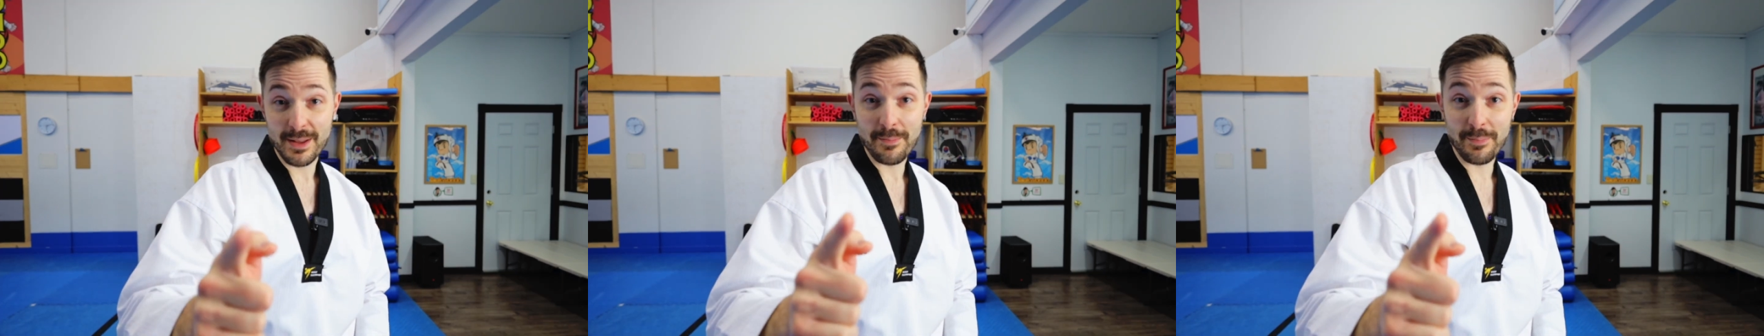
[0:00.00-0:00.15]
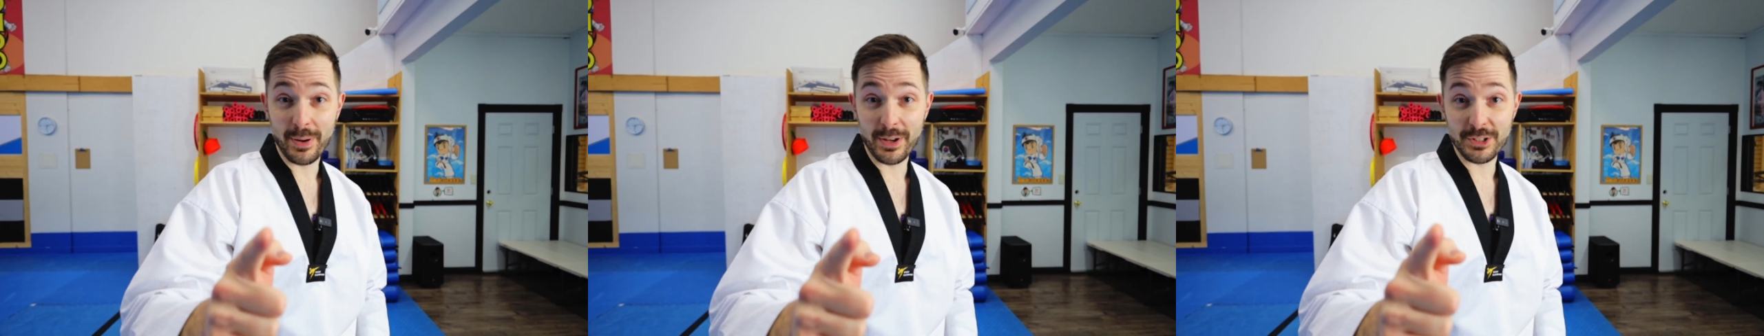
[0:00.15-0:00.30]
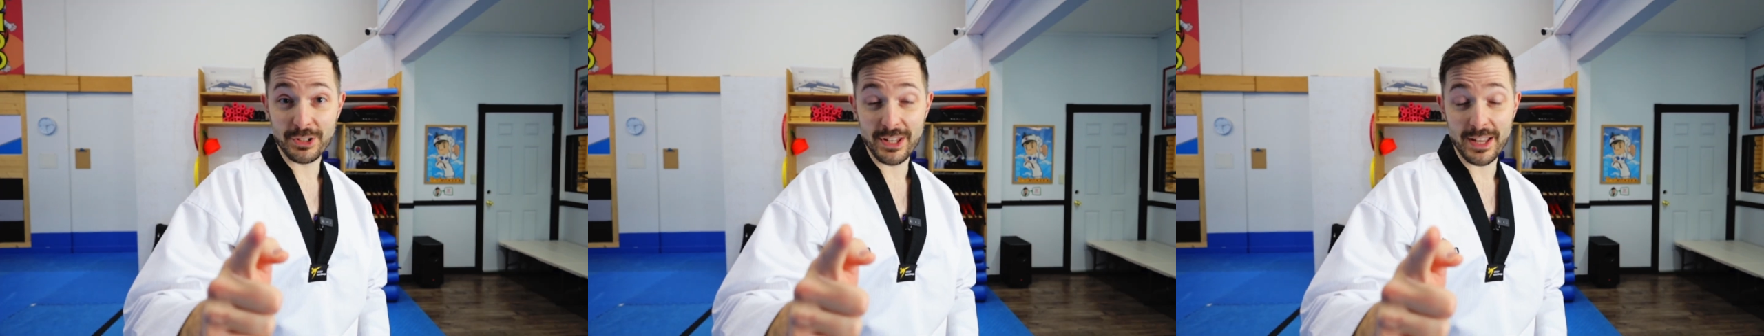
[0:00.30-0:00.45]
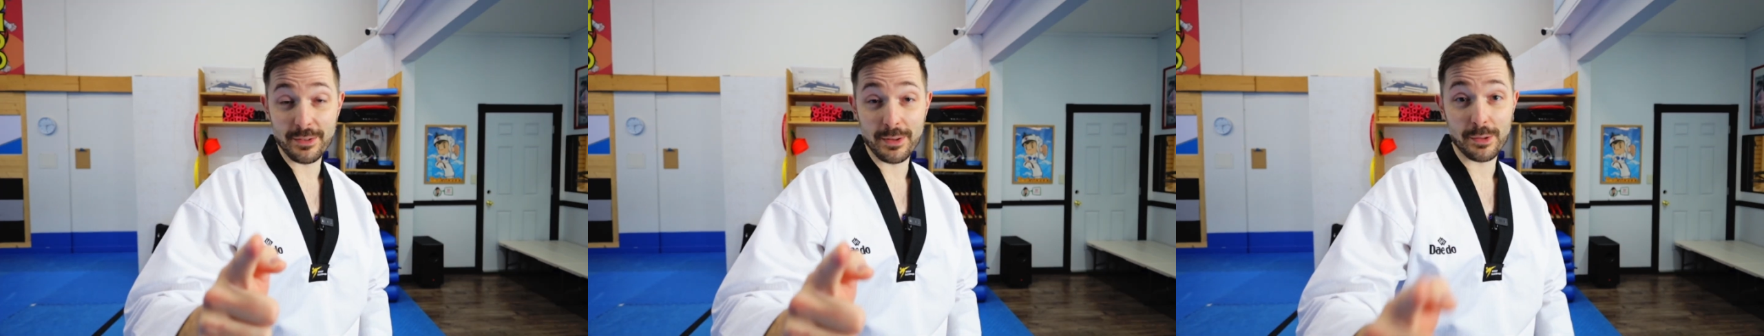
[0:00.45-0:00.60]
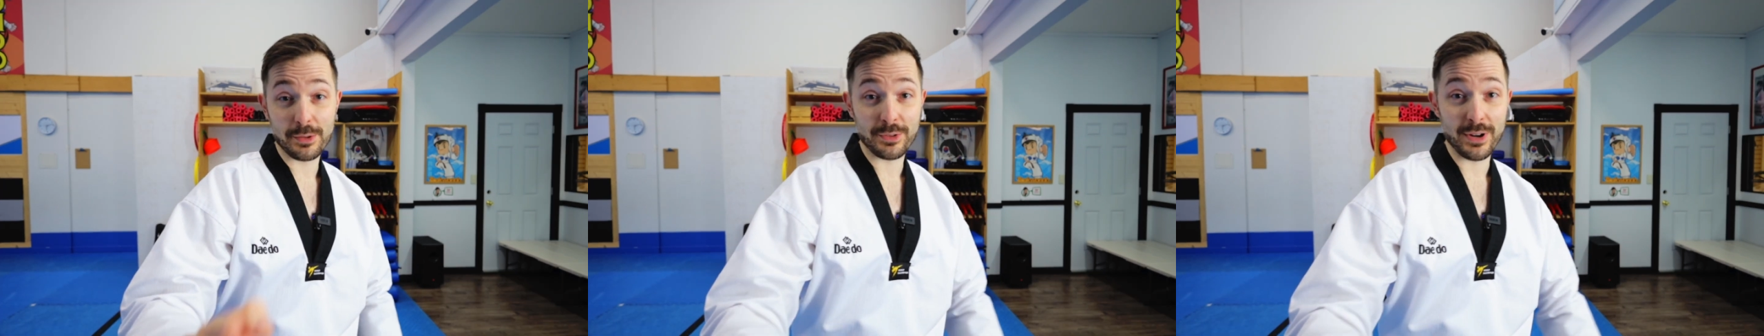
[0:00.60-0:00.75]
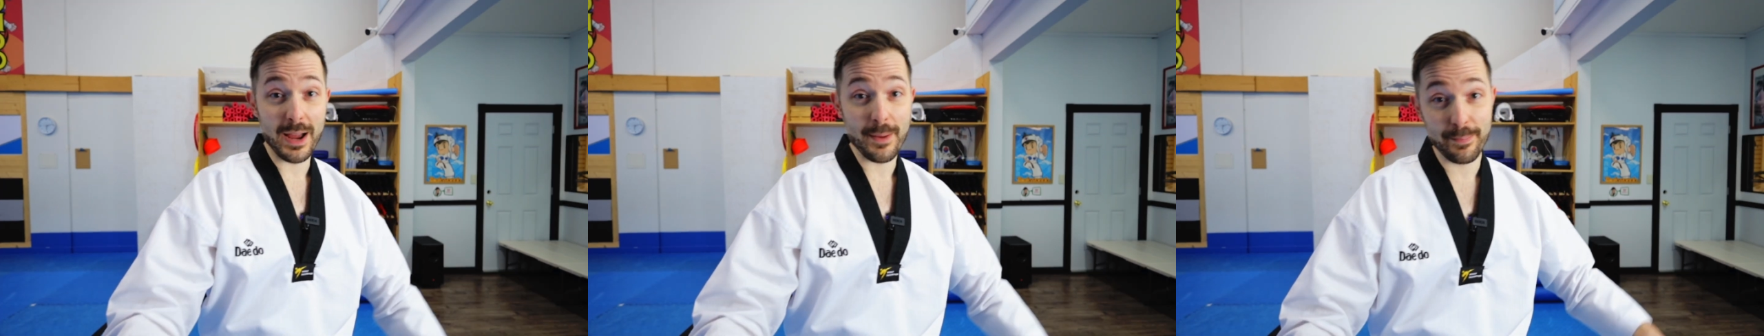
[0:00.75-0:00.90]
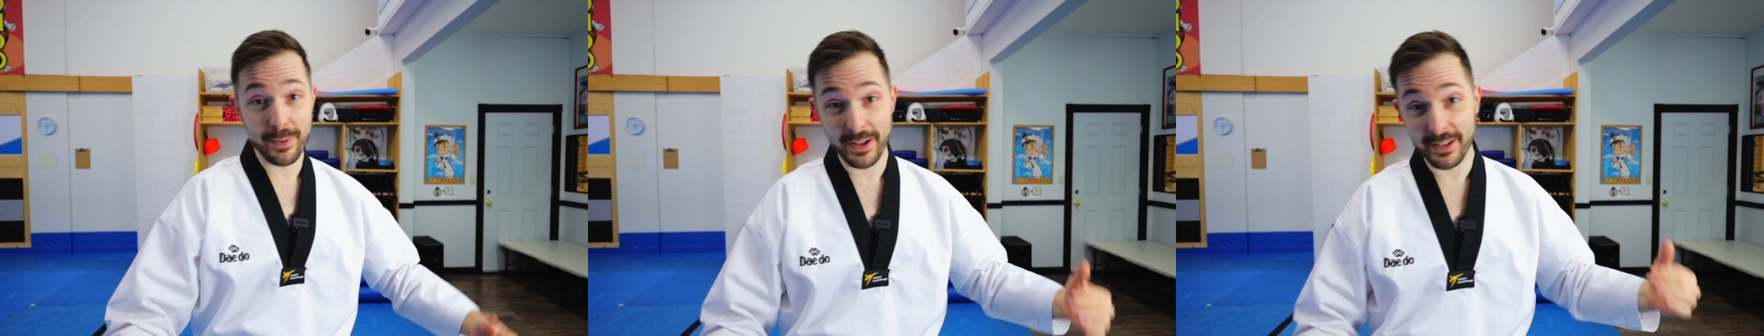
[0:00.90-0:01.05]
punch that
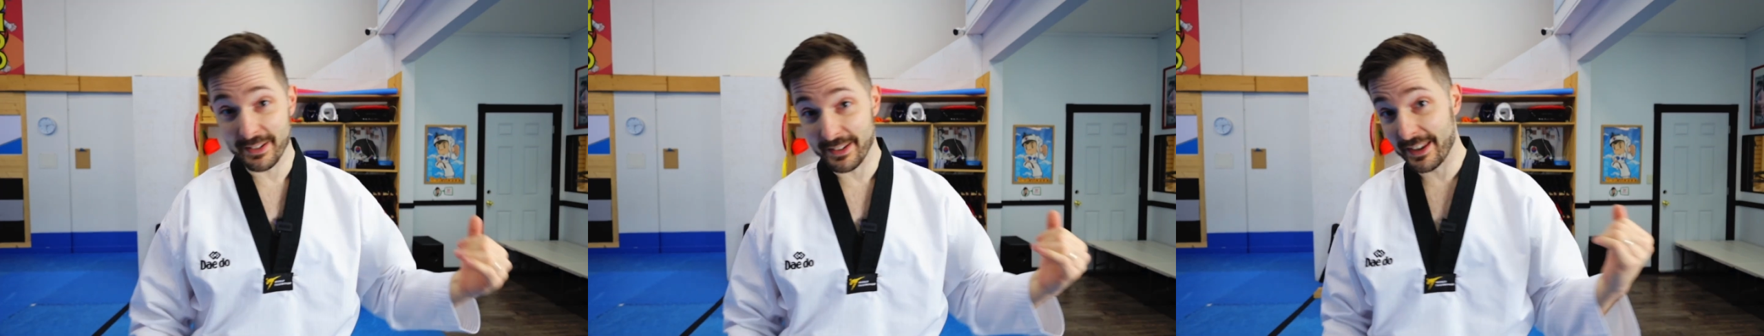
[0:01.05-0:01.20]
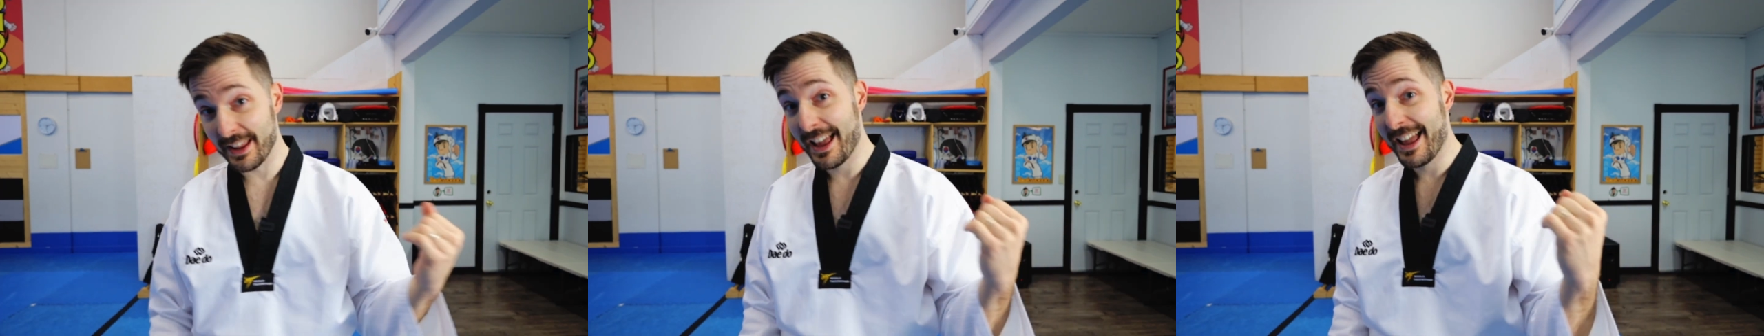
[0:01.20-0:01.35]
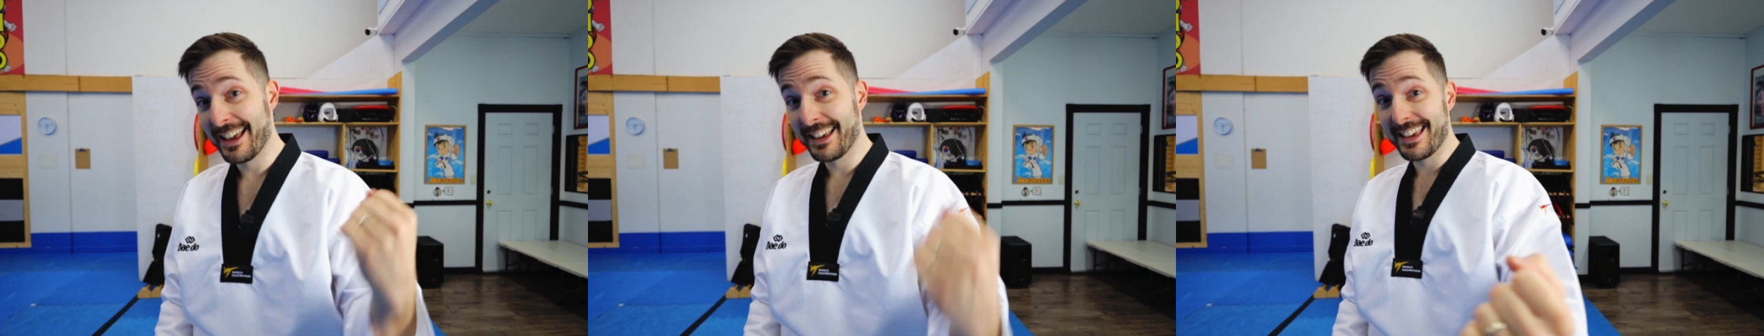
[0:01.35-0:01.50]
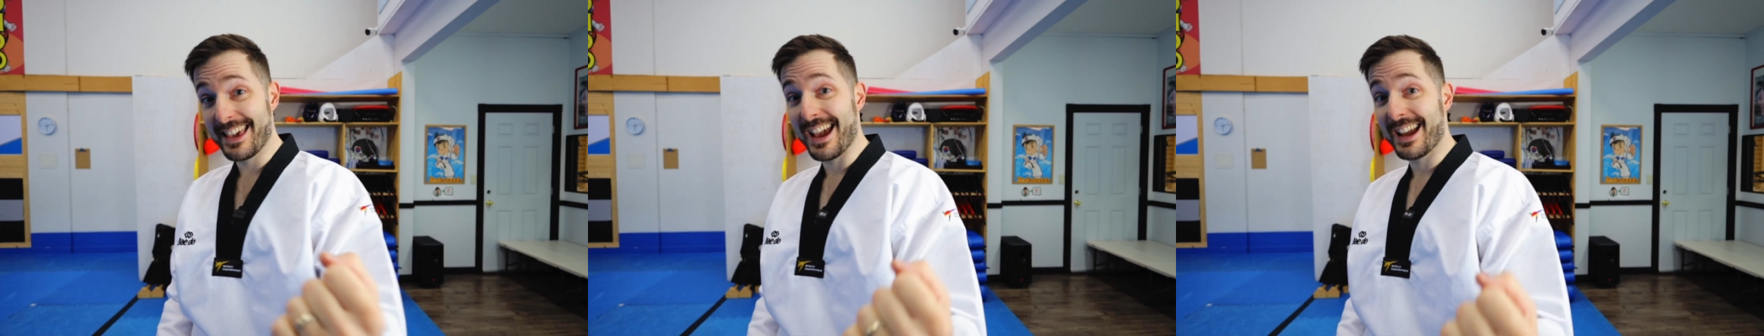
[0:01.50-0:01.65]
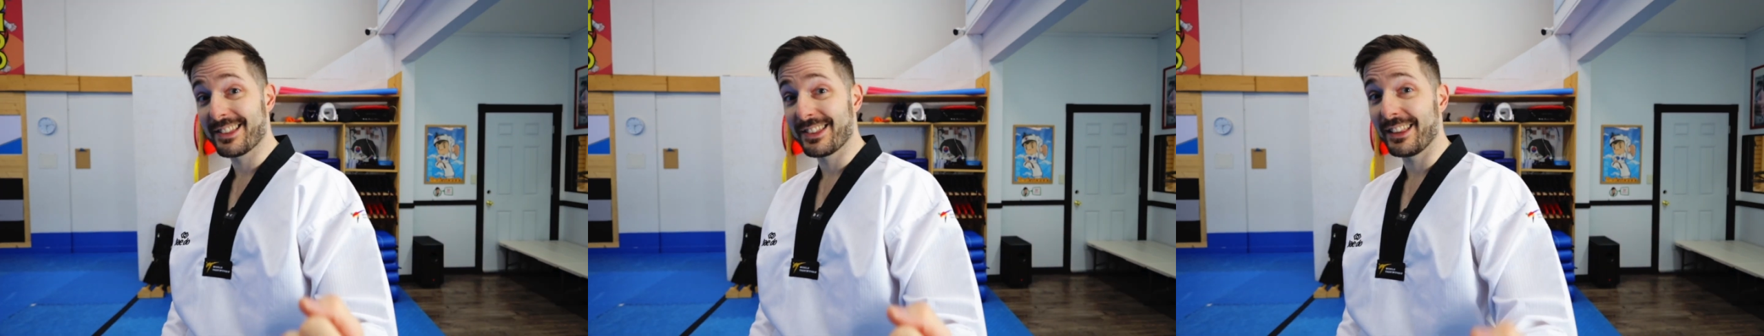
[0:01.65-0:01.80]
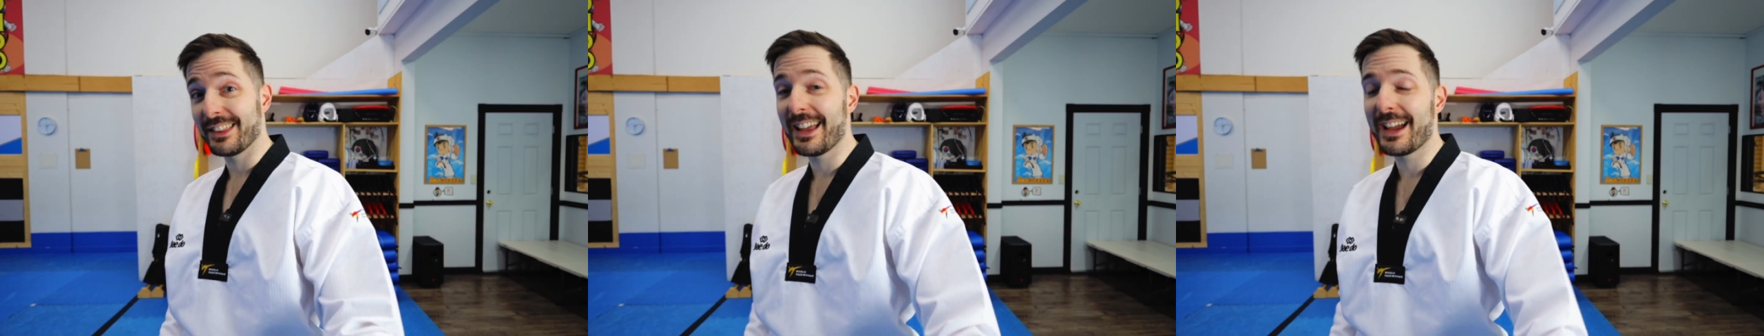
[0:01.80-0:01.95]
subscribe button, kick the